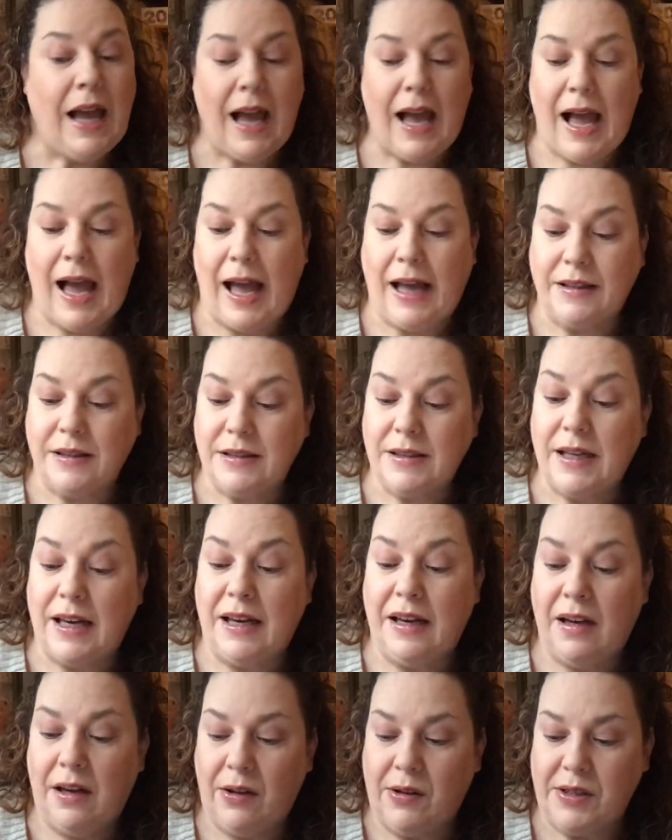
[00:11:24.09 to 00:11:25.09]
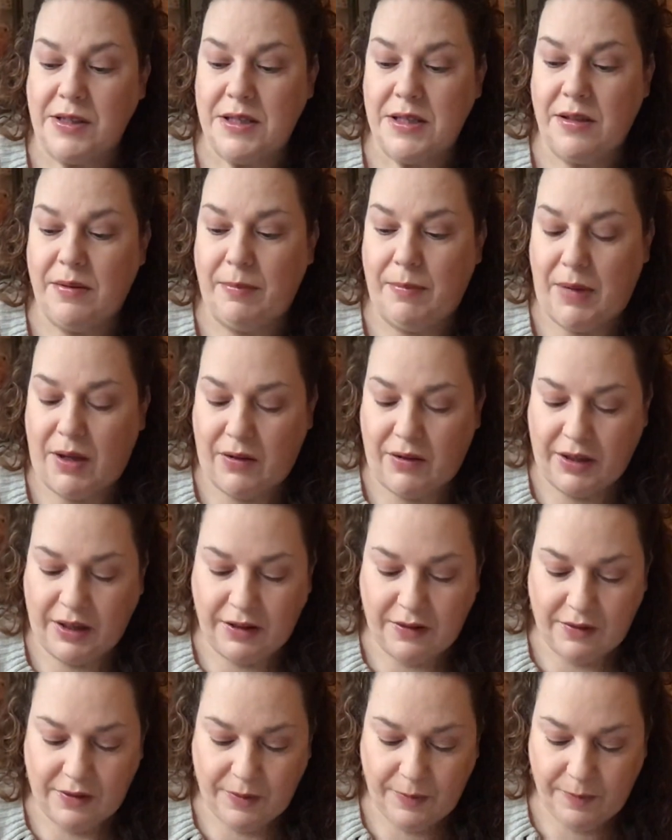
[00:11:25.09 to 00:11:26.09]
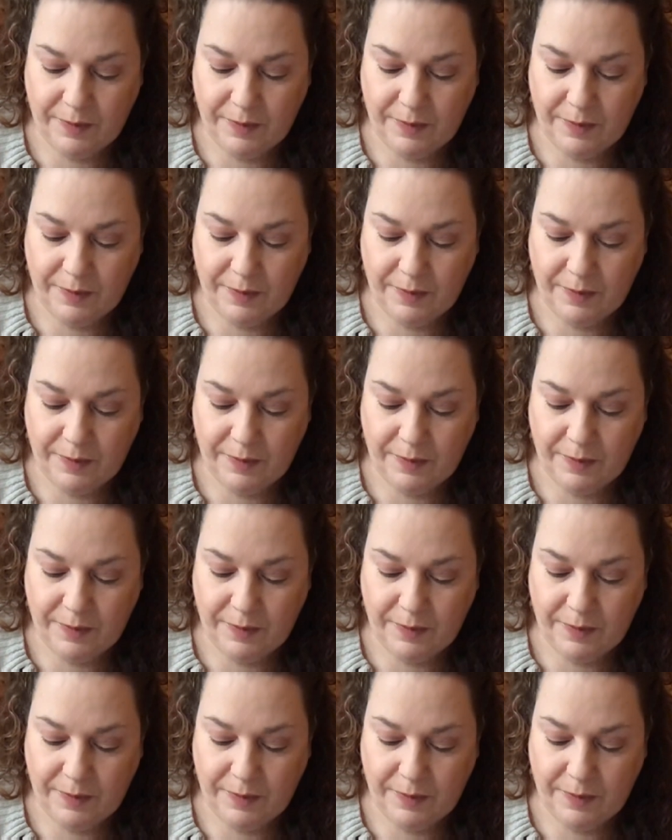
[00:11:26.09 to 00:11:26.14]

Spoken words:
and enlightened mind.